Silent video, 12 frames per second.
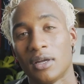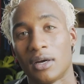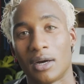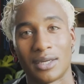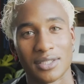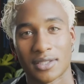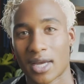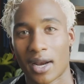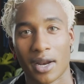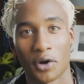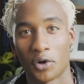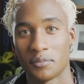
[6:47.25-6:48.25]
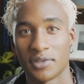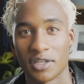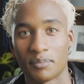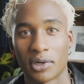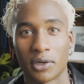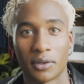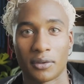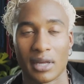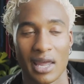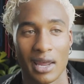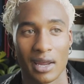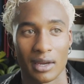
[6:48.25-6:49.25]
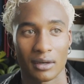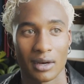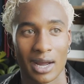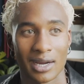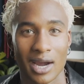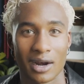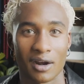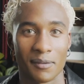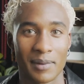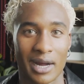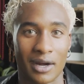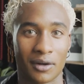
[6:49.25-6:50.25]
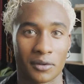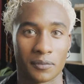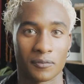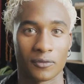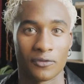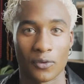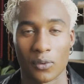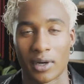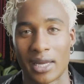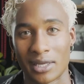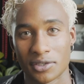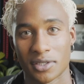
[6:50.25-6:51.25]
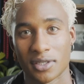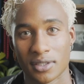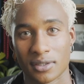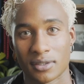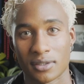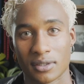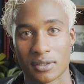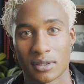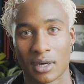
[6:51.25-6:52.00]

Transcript: Just got it at Home Depot, and I cut it about 4 inches